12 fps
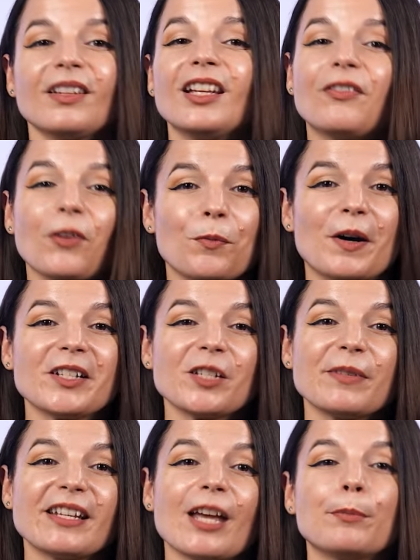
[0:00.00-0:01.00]
If you want to
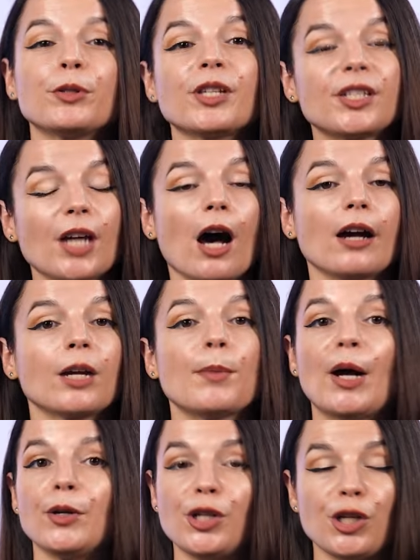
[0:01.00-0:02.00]
be able to talk
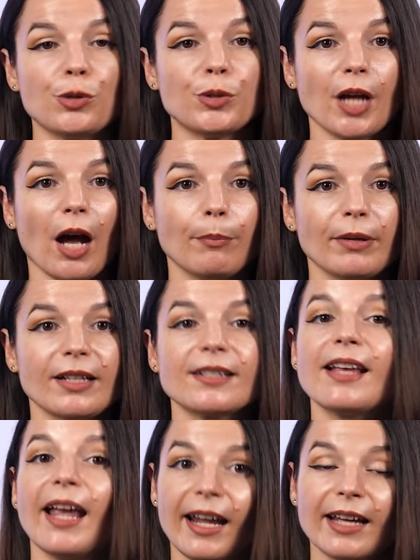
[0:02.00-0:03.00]
about new topics
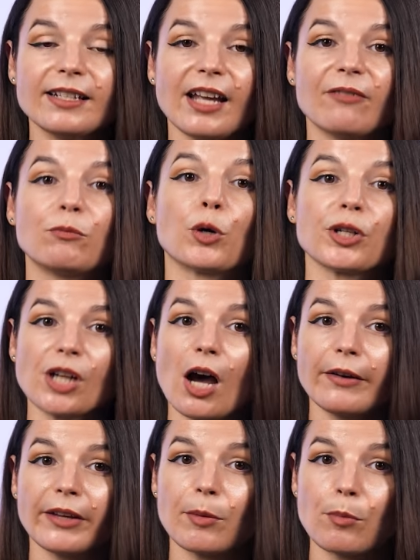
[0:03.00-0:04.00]
and have more
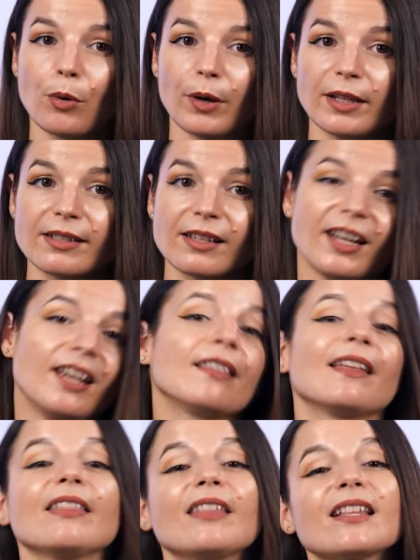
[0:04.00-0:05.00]
talking points,
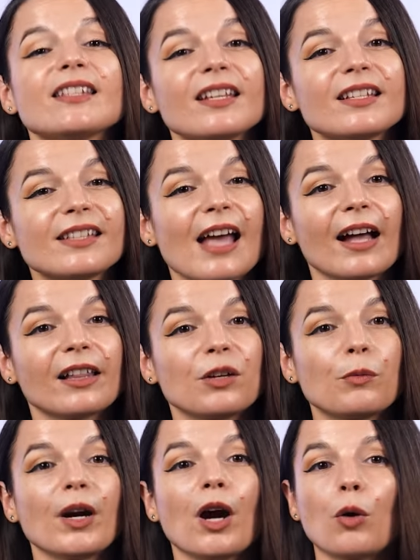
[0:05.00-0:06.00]
then that's exactly
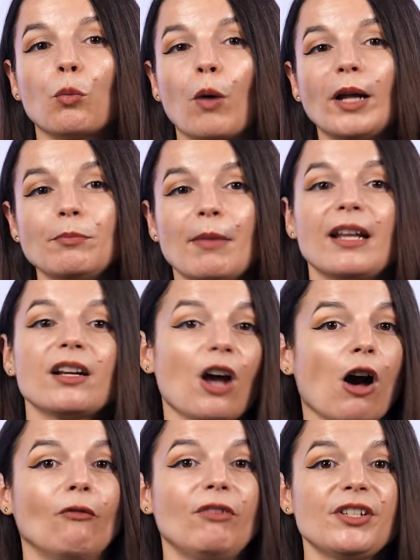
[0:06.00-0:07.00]
where our 1-minute
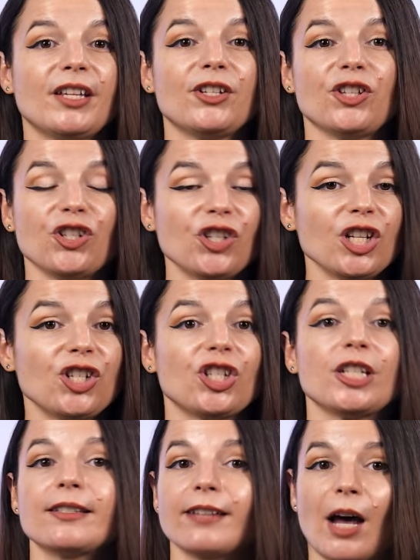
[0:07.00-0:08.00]
conversation cheat
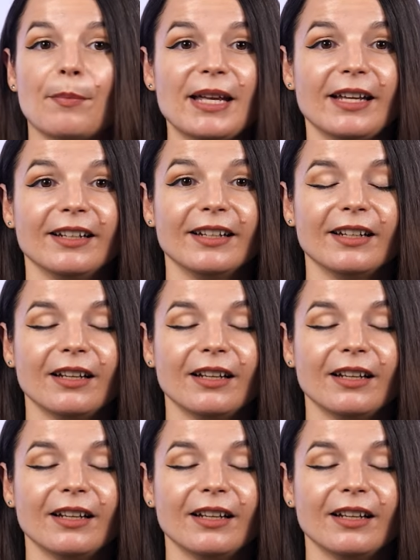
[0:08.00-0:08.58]
sheets come in.